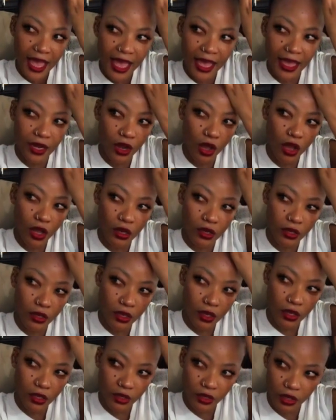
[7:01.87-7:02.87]
And all of
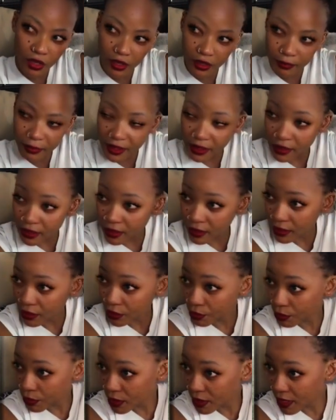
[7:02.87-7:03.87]
y'all, y'all be thinking,
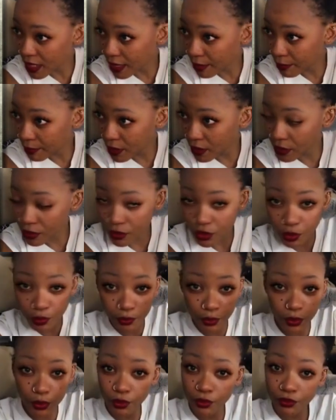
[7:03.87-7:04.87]
I'm here to
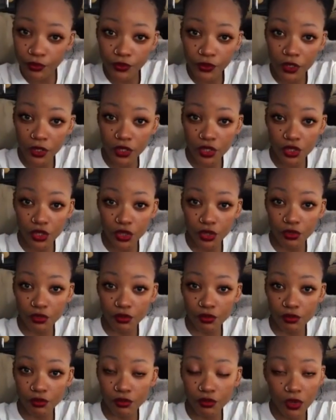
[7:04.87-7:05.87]
spoon feed you.